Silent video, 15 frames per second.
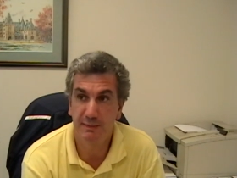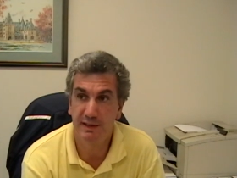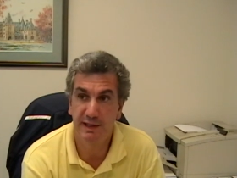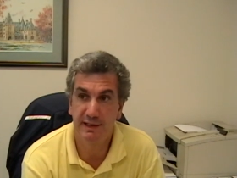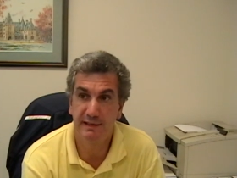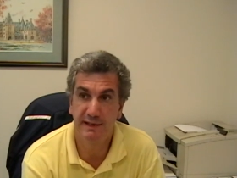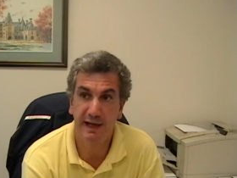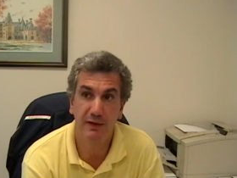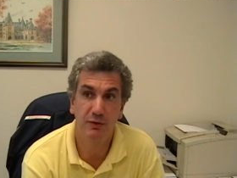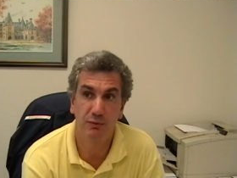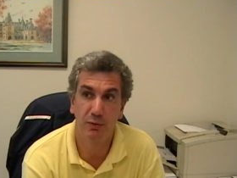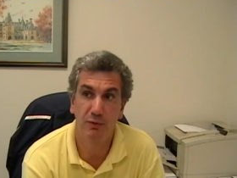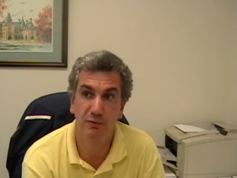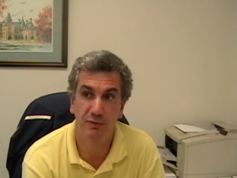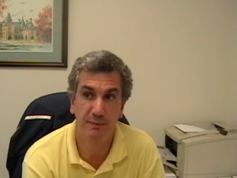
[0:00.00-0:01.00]
And then down the
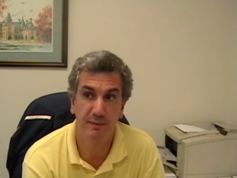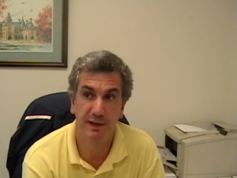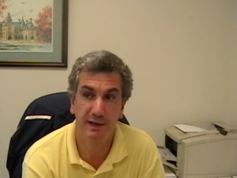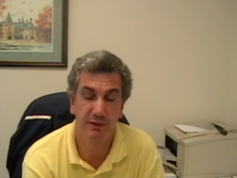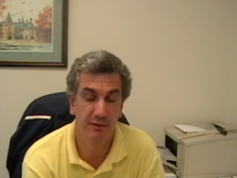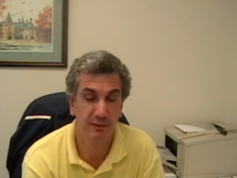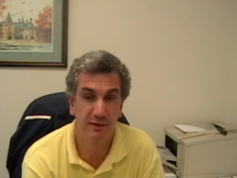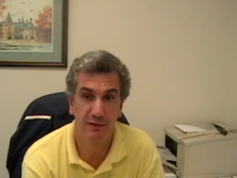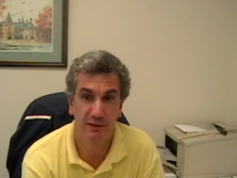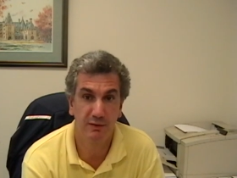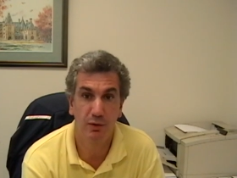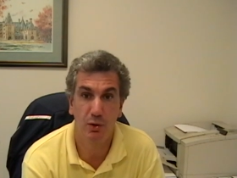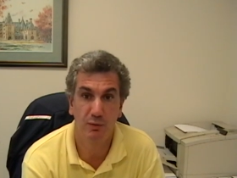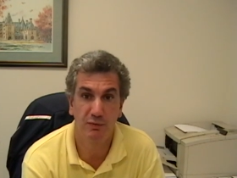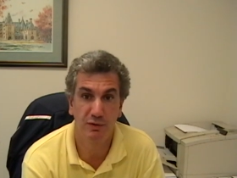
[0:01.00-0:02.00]
road from there,
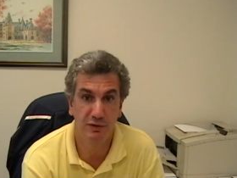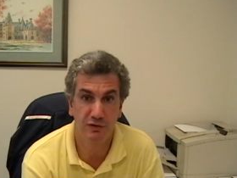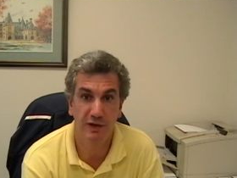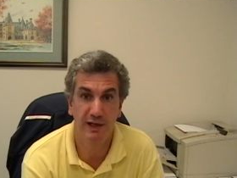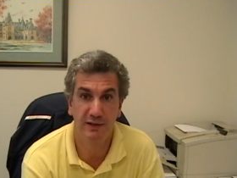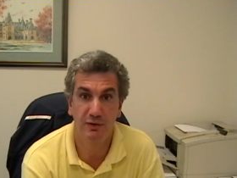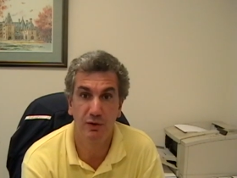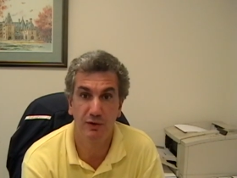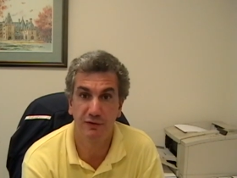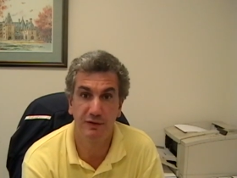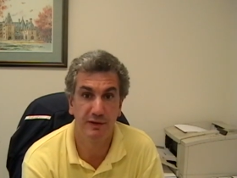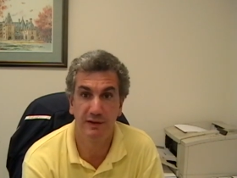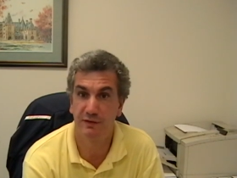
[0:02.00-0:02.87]
hopefully Chad Dawson.